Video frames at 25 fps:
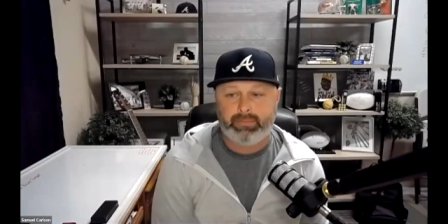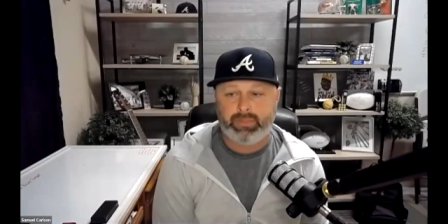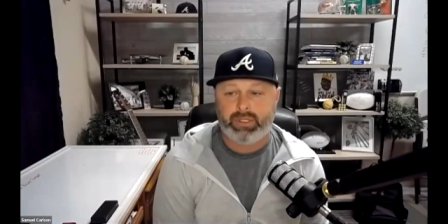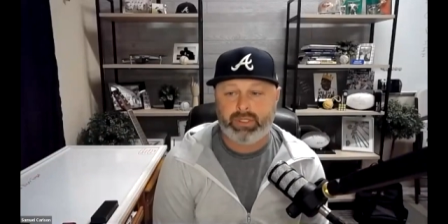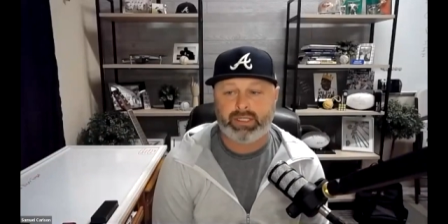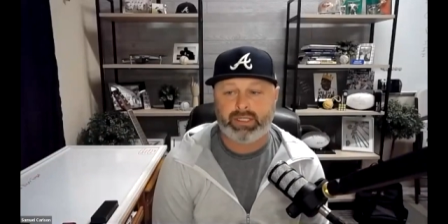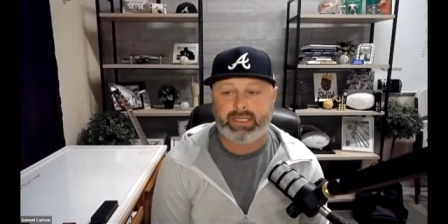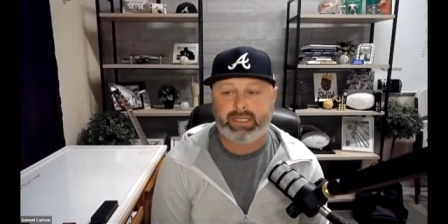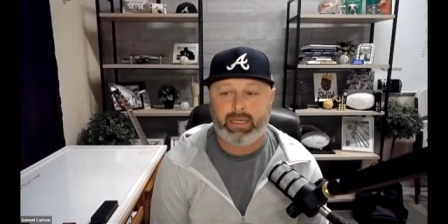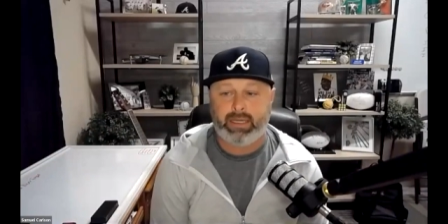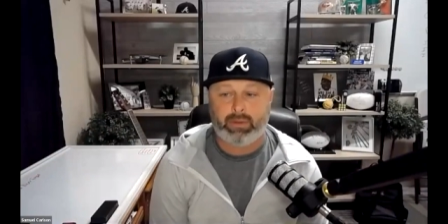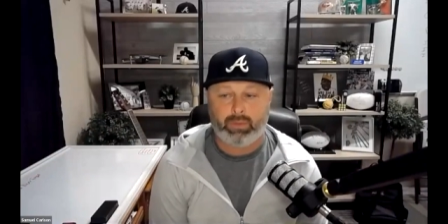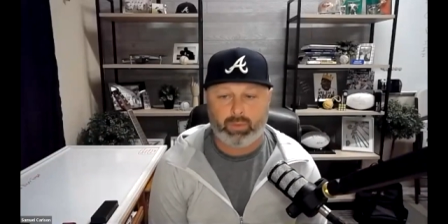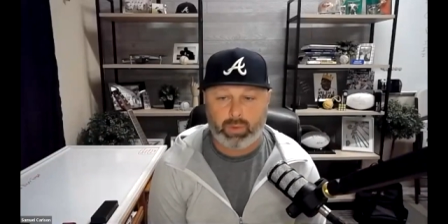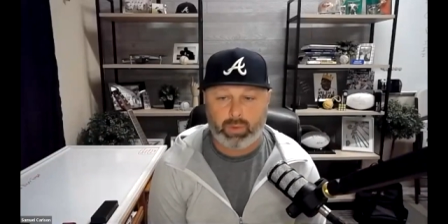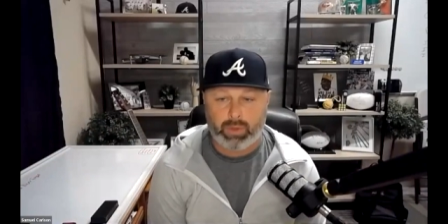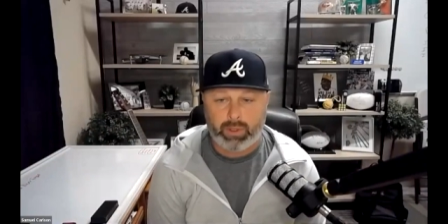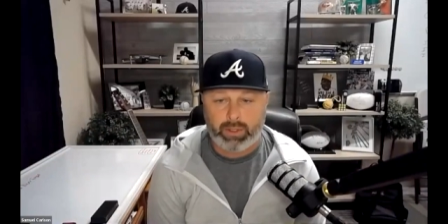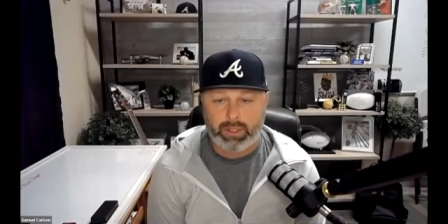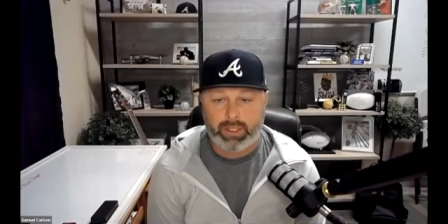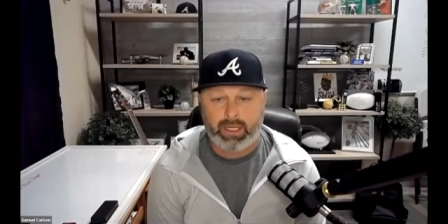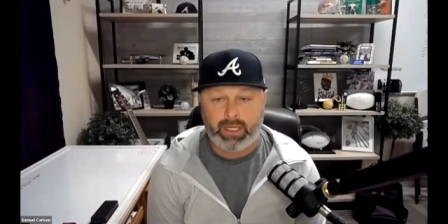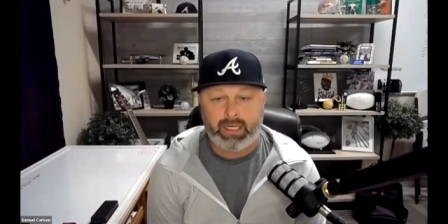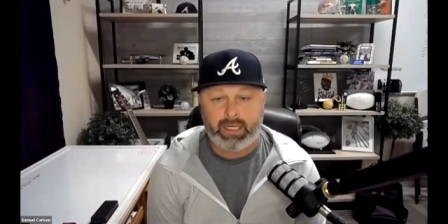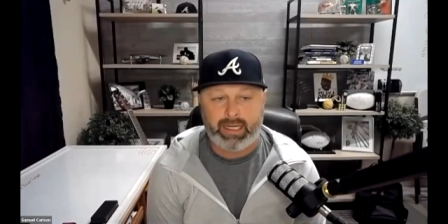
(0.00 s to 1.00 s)
just get
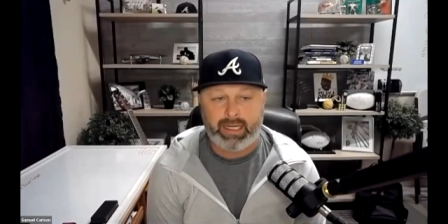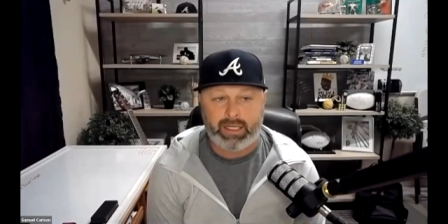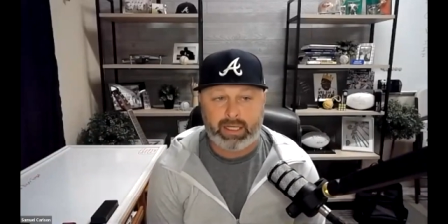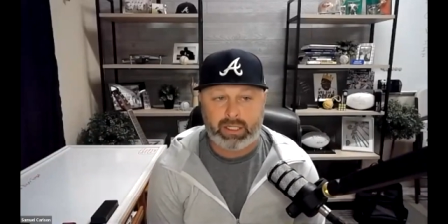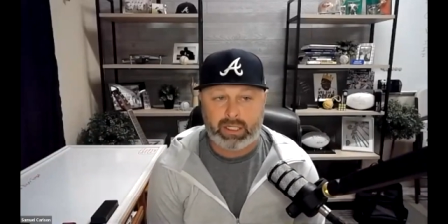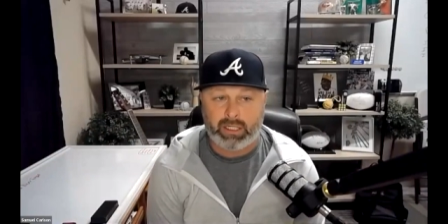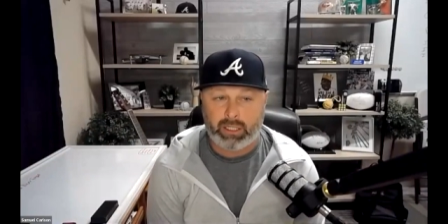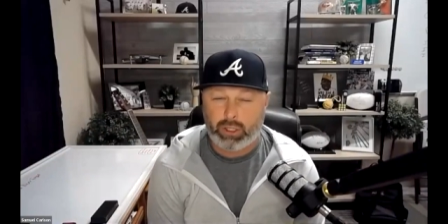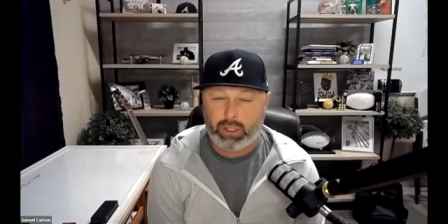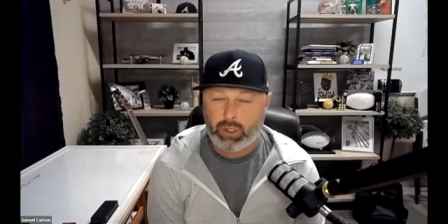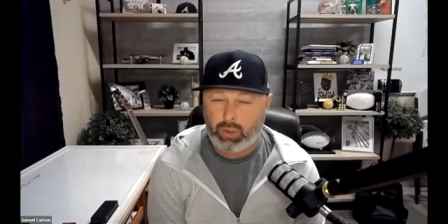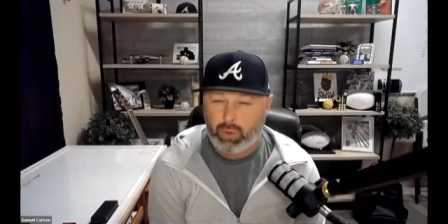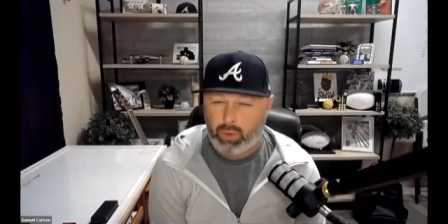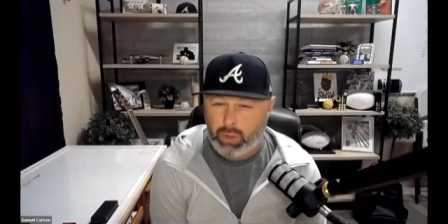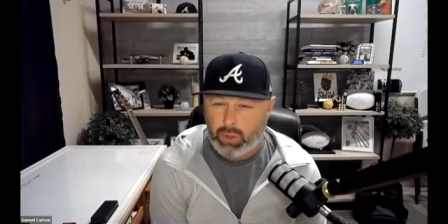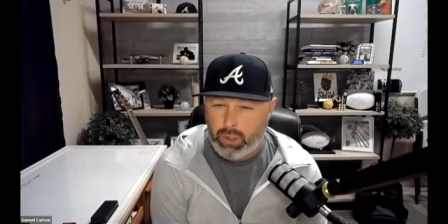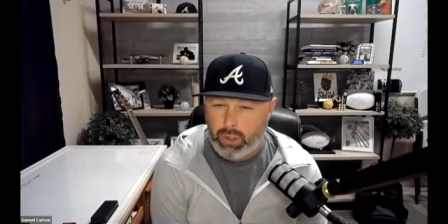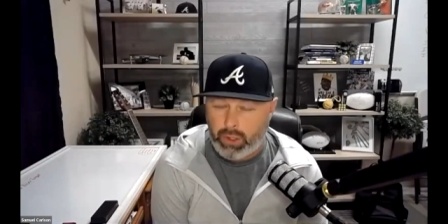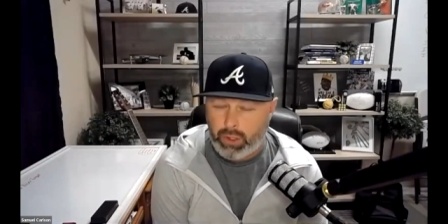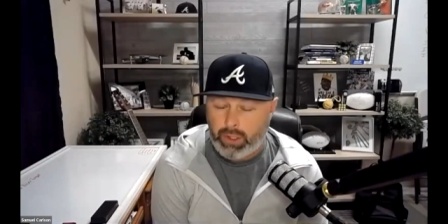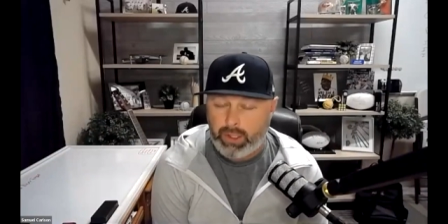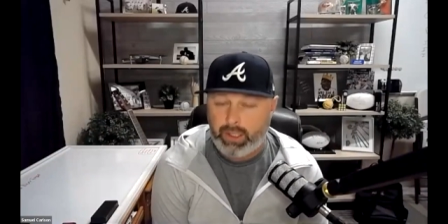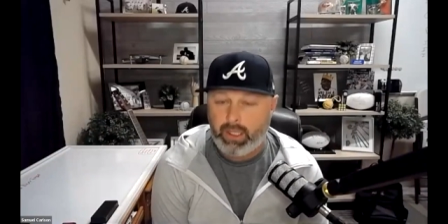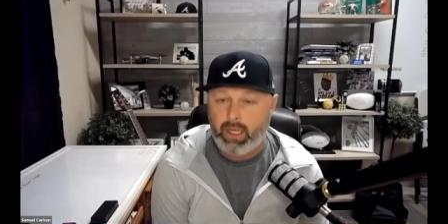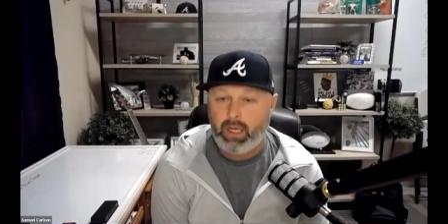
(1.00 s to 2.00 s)
really good attention,
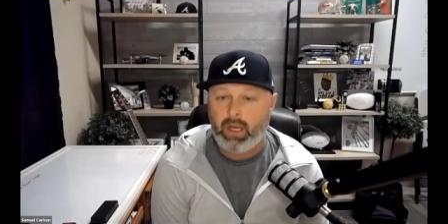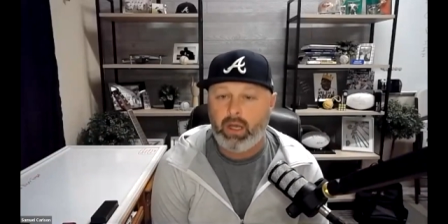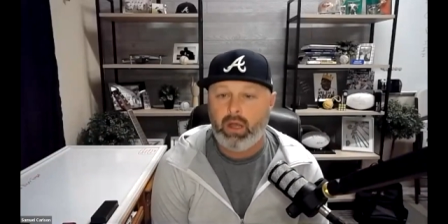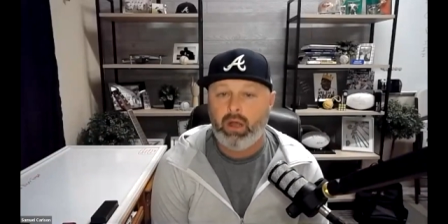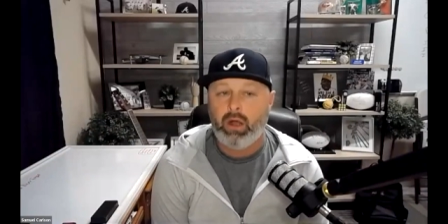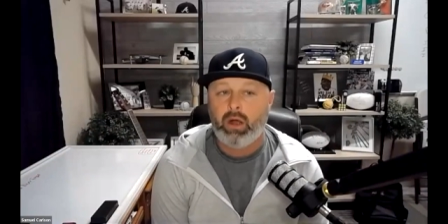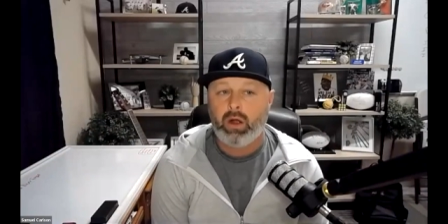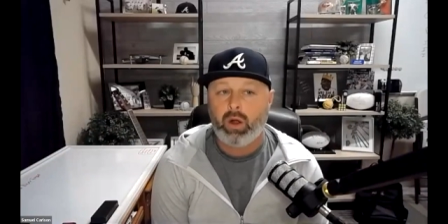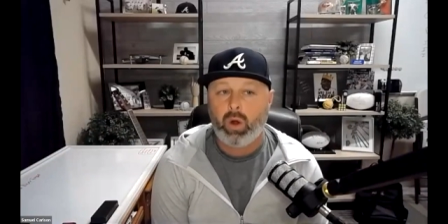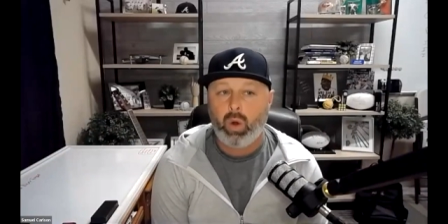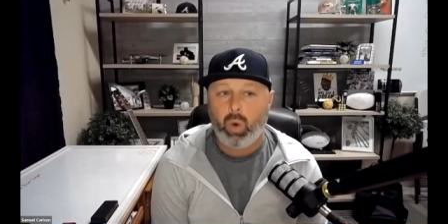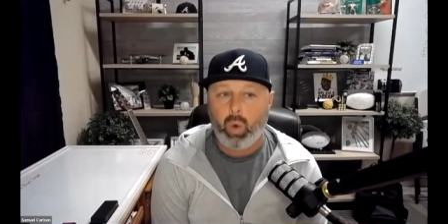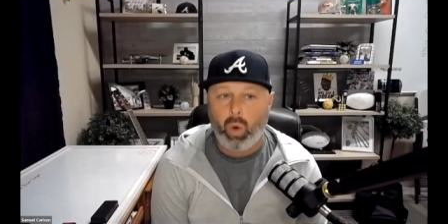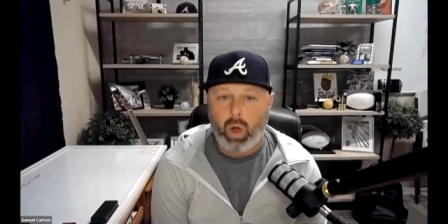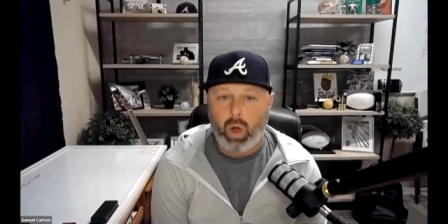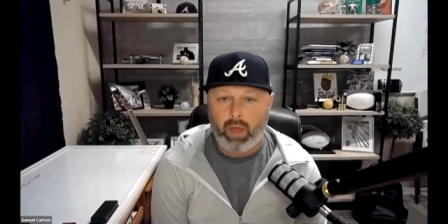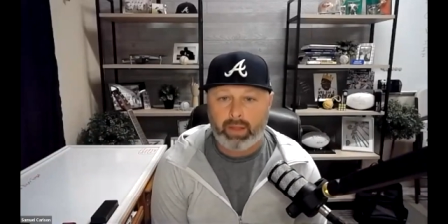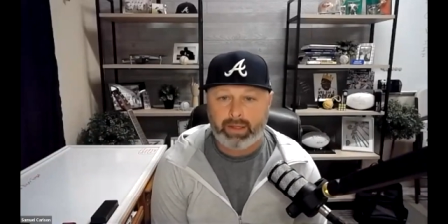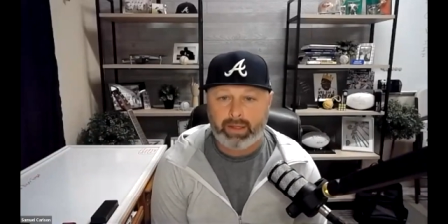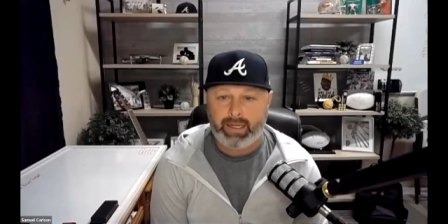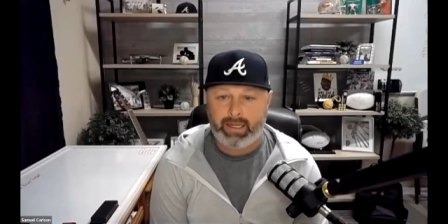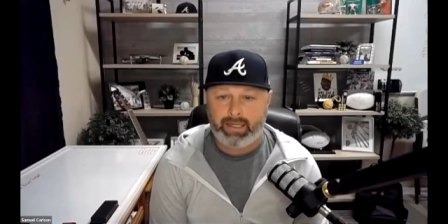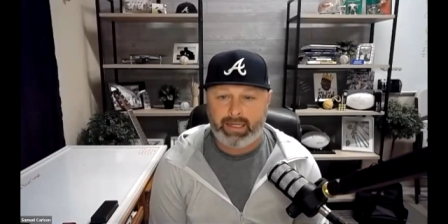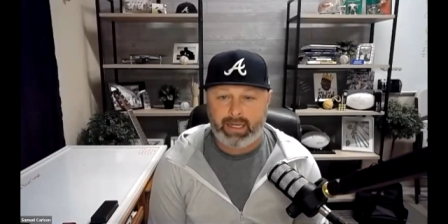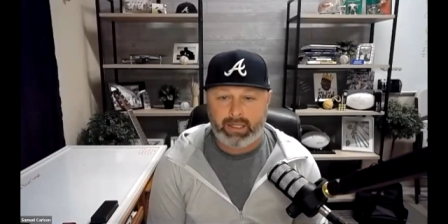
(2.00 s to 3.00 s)
good
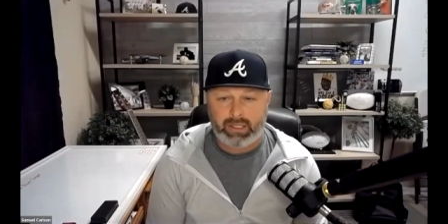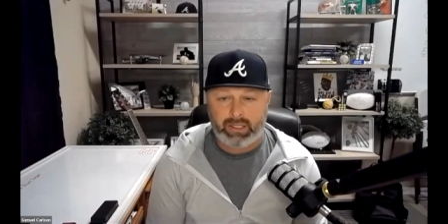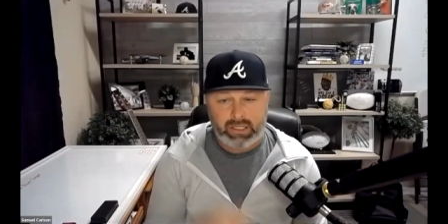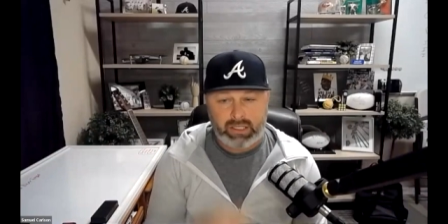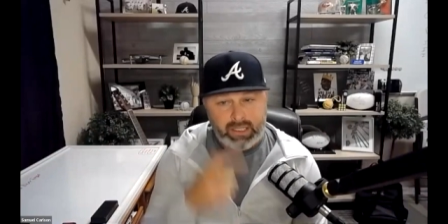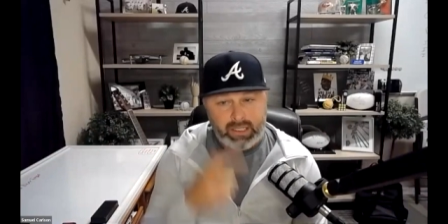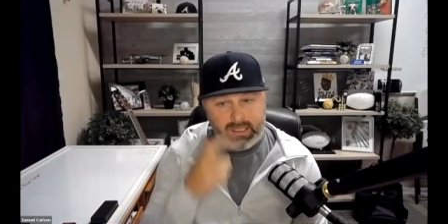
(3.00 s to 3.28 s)
quality attention.